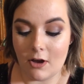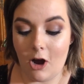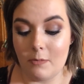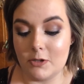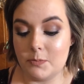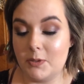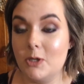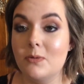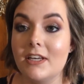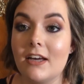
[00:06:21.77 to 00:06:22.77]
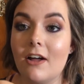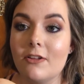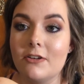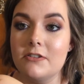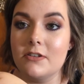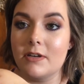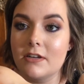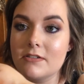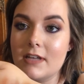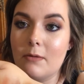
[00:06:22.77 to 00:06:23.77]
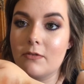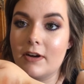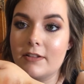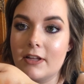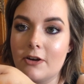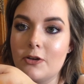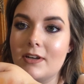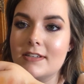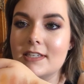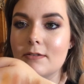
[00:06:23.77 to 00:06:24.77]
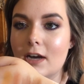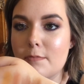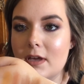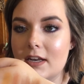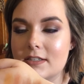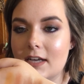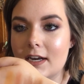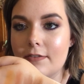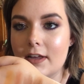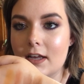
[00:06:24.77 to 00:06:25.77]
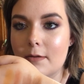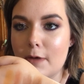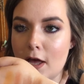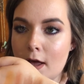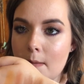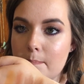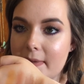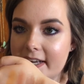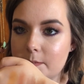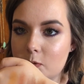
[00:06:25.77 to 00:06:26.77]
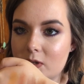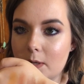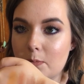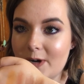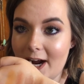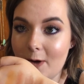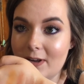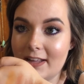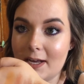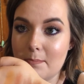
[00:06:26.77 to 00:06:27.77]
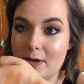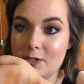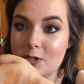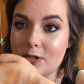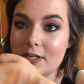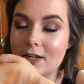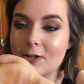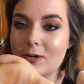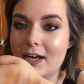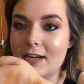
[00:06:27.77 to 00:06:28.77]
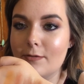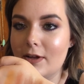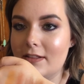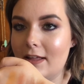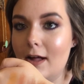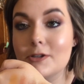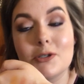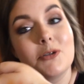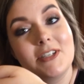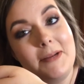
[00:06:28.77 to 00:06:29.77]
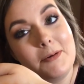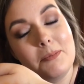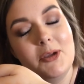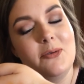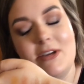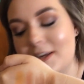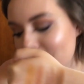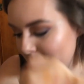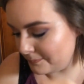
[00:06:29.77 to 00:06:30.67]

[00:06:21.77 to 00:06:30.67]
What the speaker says: almost pukey colors. So here's that one right there. You can see what I mean. It's kind of like a mix between a brown and like a mustard yellow, kind of like that. So she named it Pukey.